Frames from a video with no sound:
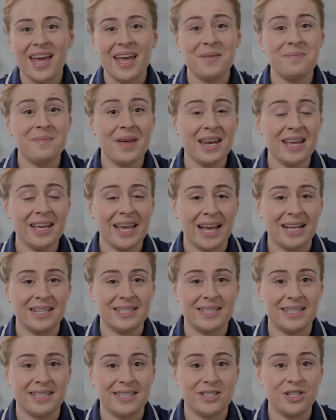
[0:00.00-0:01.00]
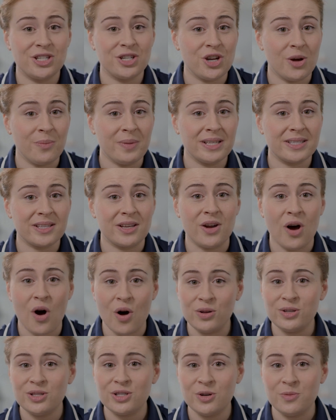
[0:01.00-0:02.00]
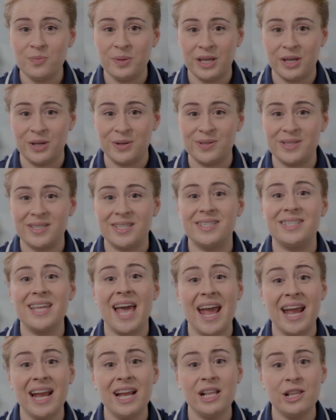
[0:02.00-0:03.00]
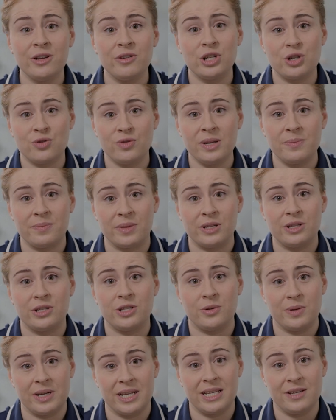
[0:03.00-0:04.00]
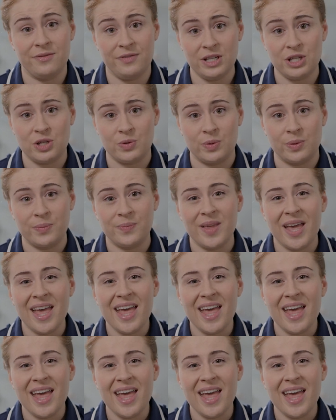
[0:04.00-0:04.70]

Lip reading: In many cases, genomics can also be used to tailor a treatment to an individual.